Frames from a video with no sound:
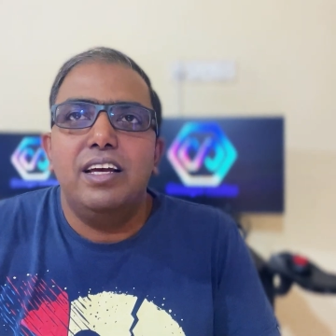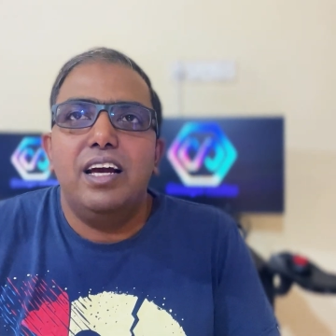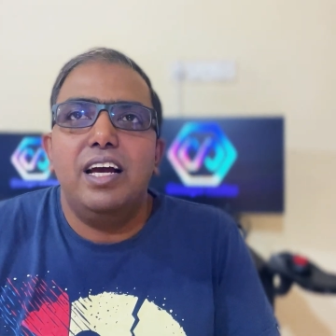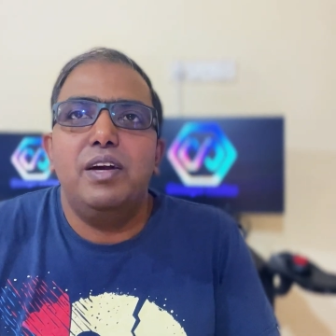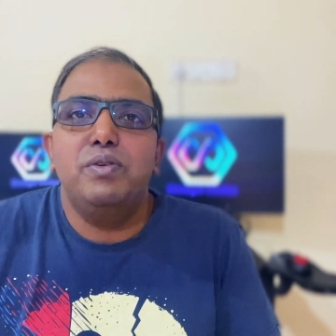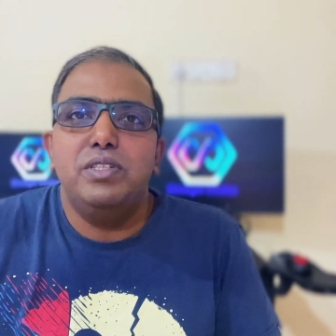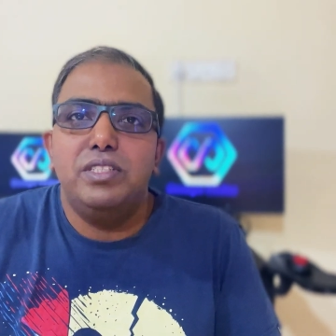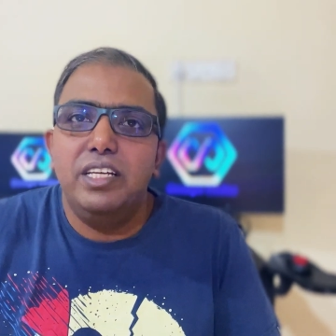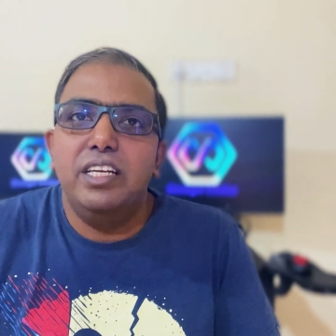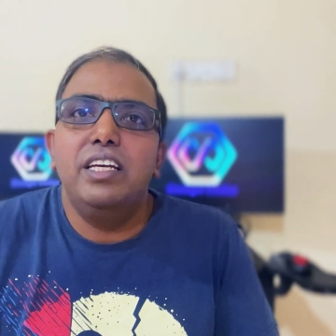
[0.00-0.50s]
I
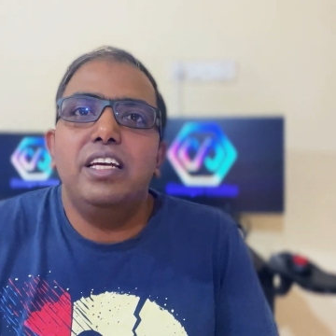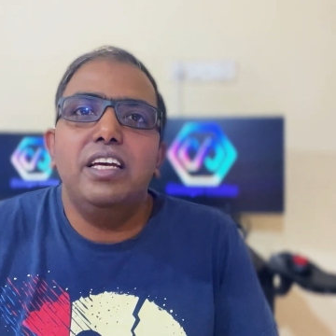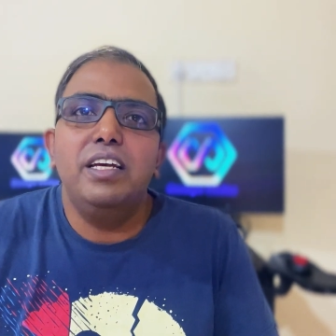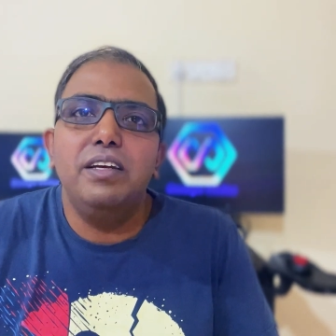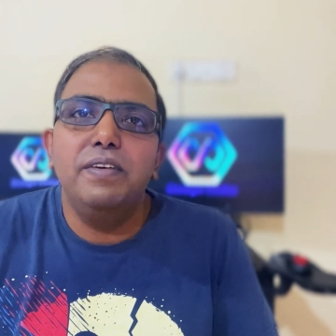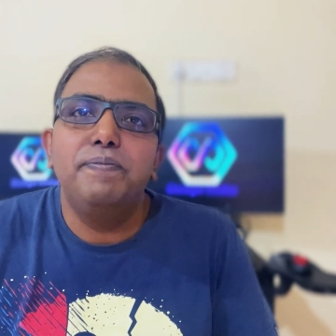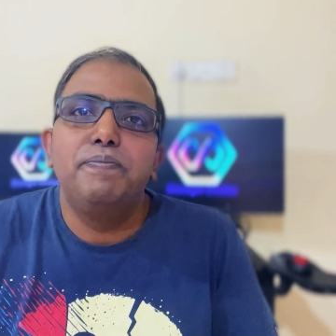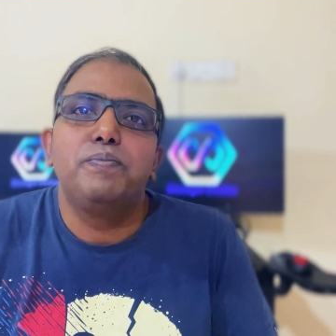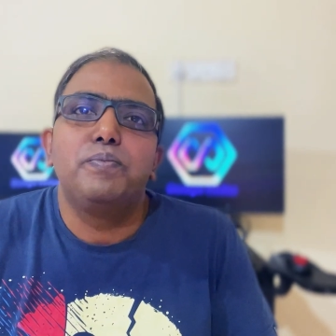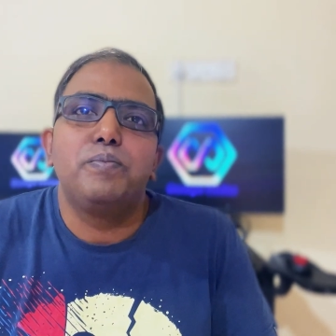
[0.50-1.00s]
was thinking
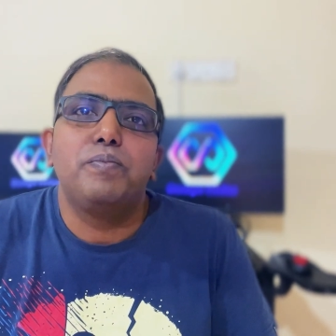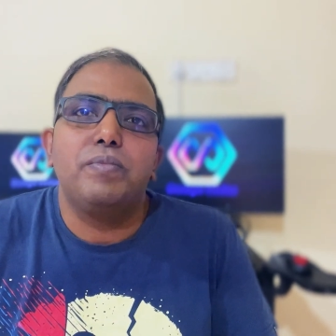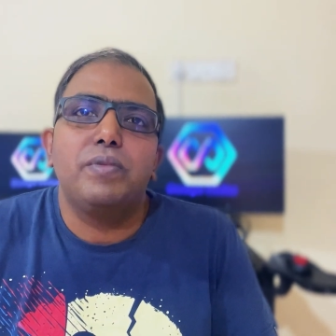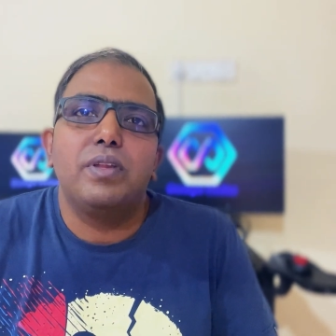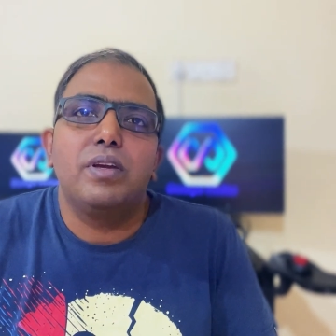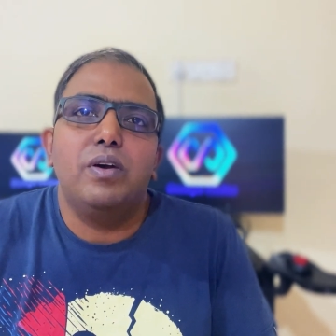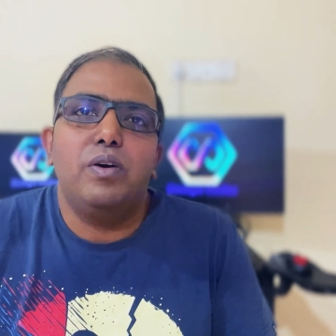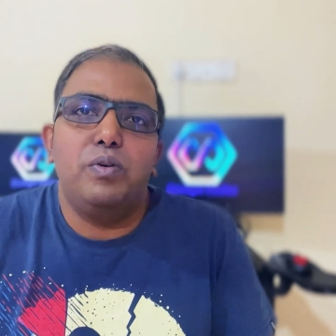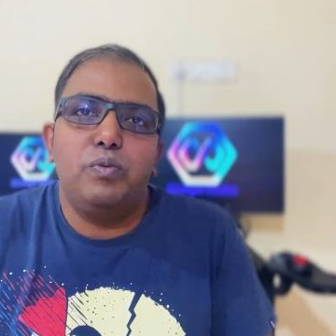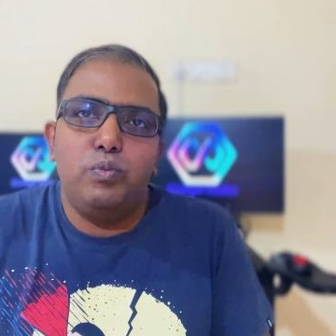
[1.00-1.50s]

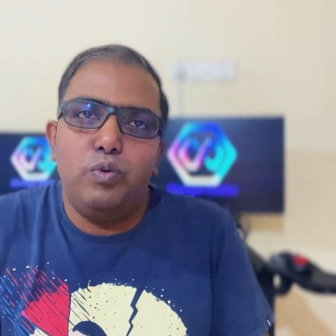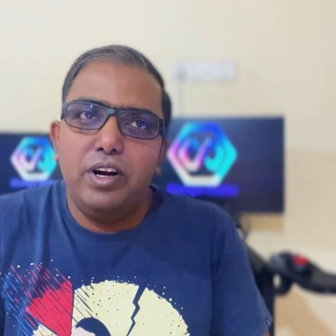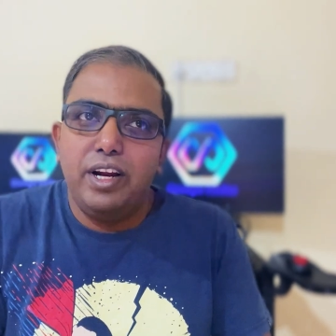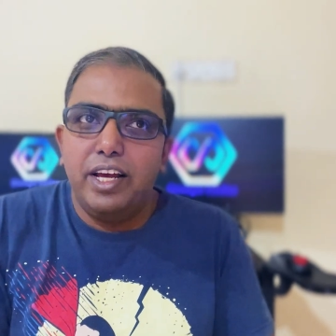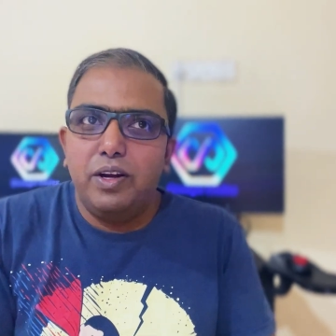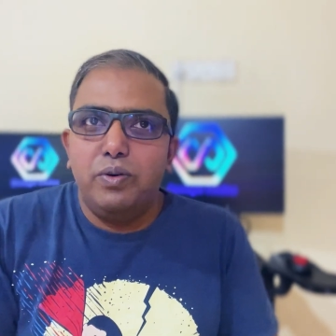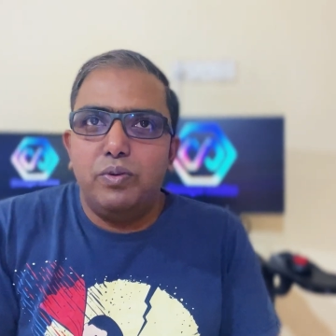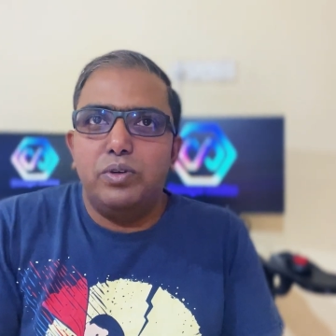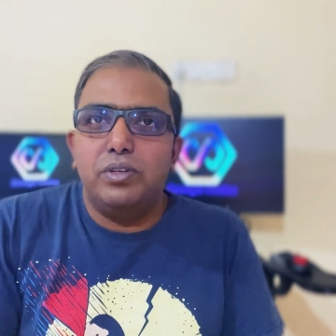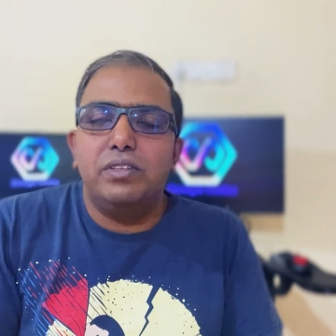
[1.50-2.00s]
on what I
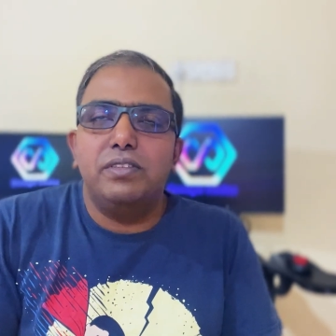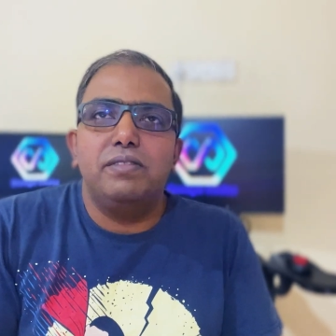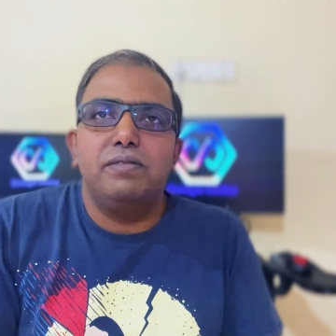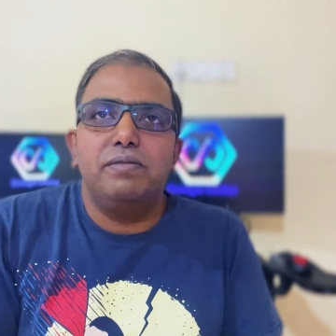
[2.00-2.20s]
could